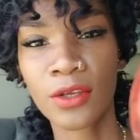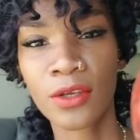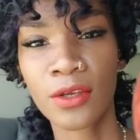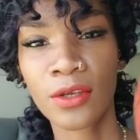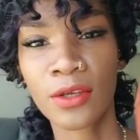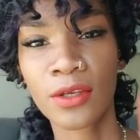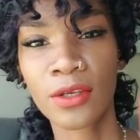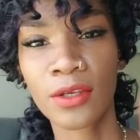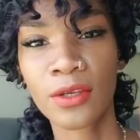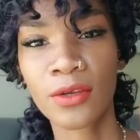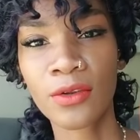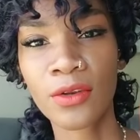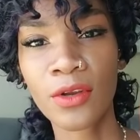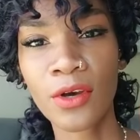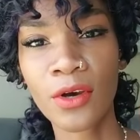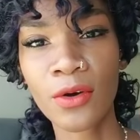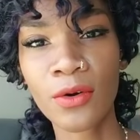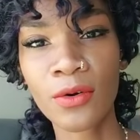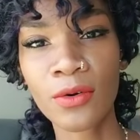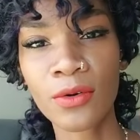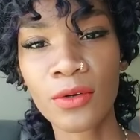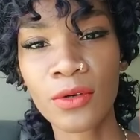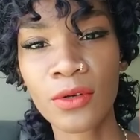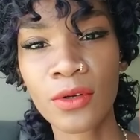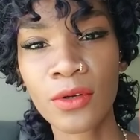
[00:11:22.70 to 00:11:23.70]
You know?
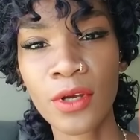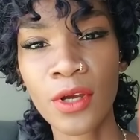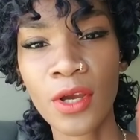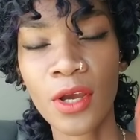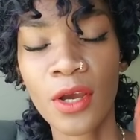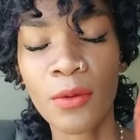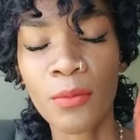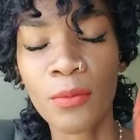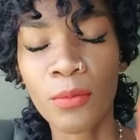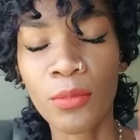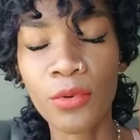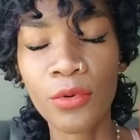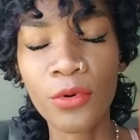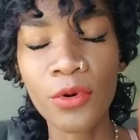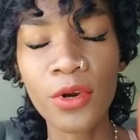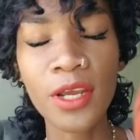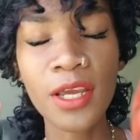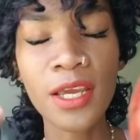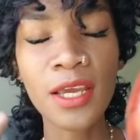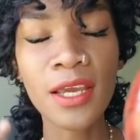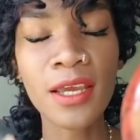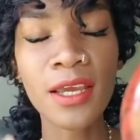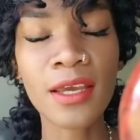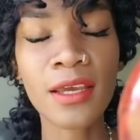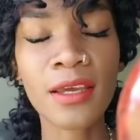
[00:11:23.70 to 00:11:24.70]

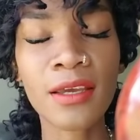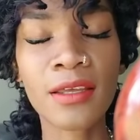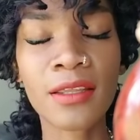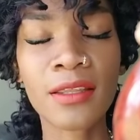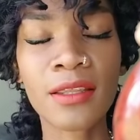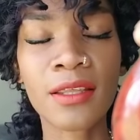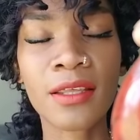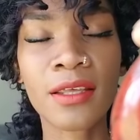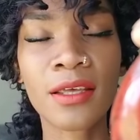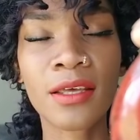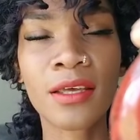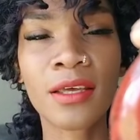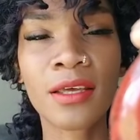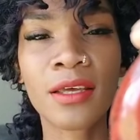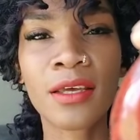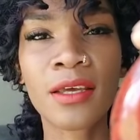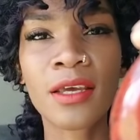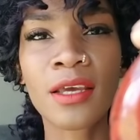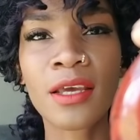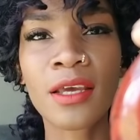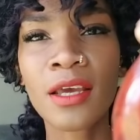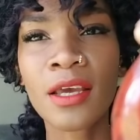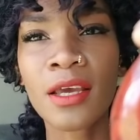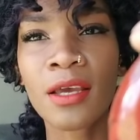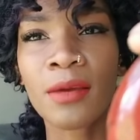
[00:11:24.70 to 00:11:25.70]
Breathe.
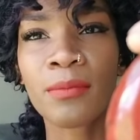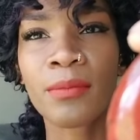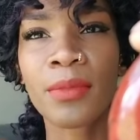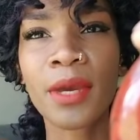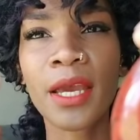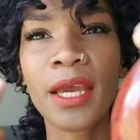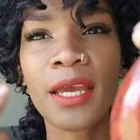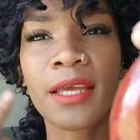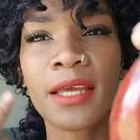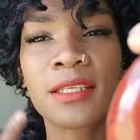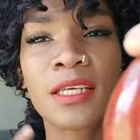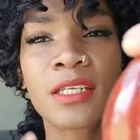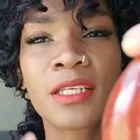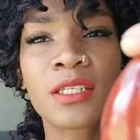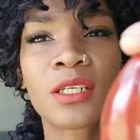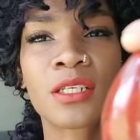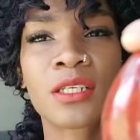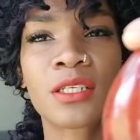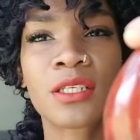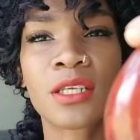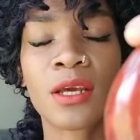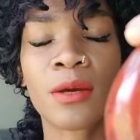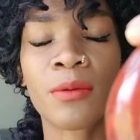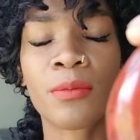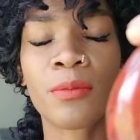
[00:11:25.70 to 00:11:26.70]
Pay attention
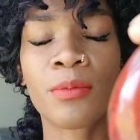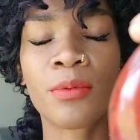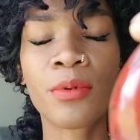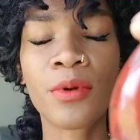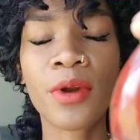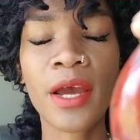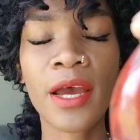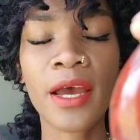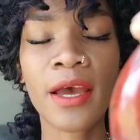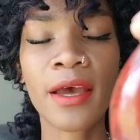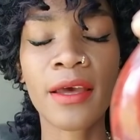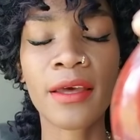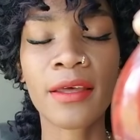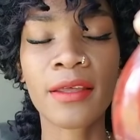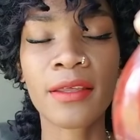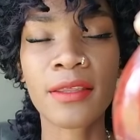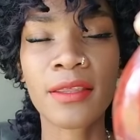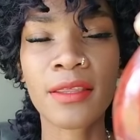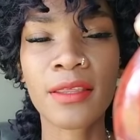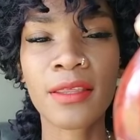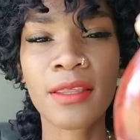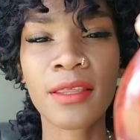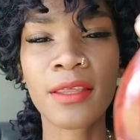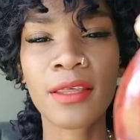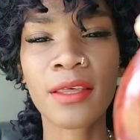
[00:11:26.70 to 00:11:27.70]
to your breath.
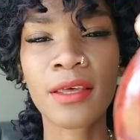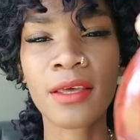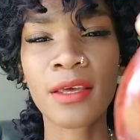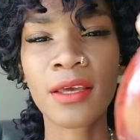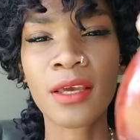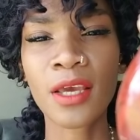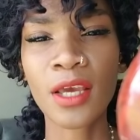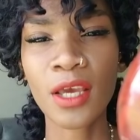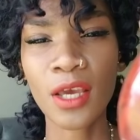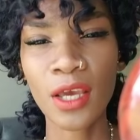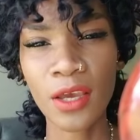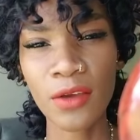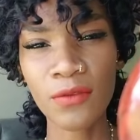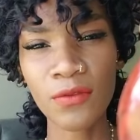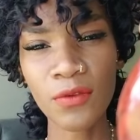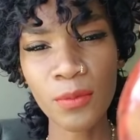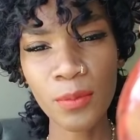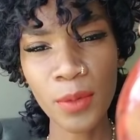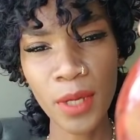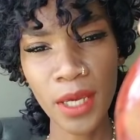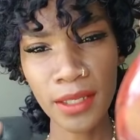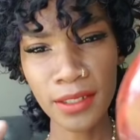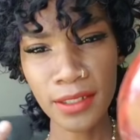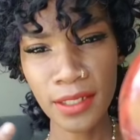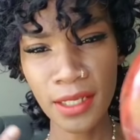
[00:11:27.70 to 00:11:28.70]
If you
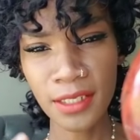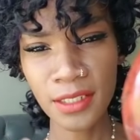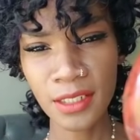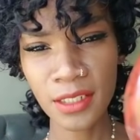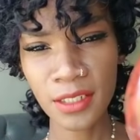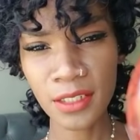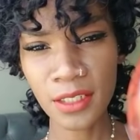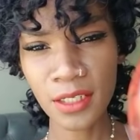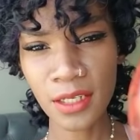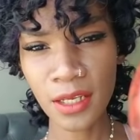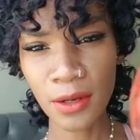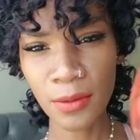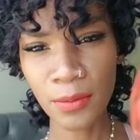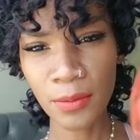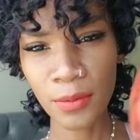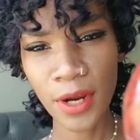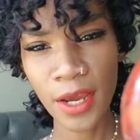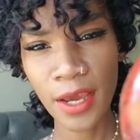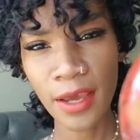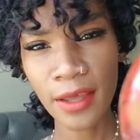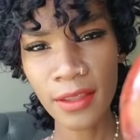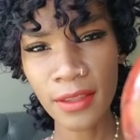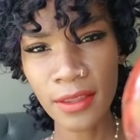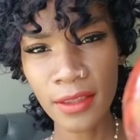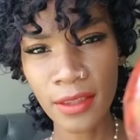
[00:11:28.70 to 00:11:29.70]
pay attention to your
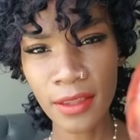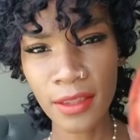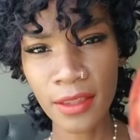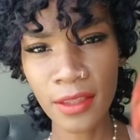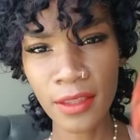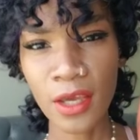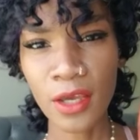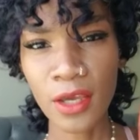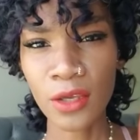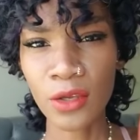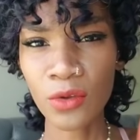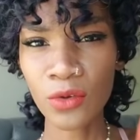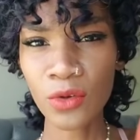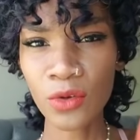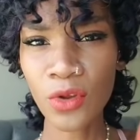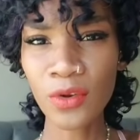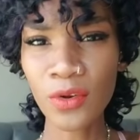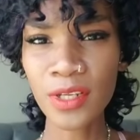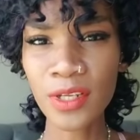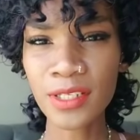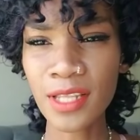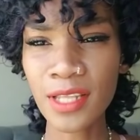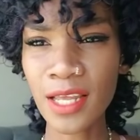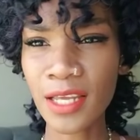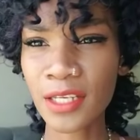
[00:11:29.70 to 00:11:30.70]
breath, you'll
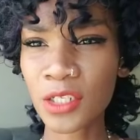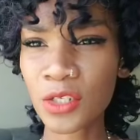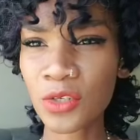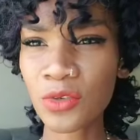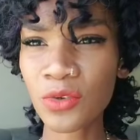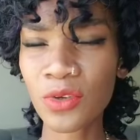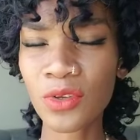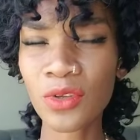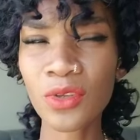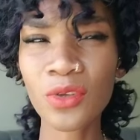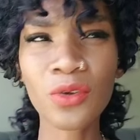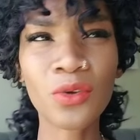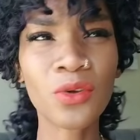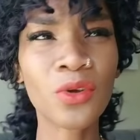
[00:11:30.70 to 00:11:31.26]
notice that you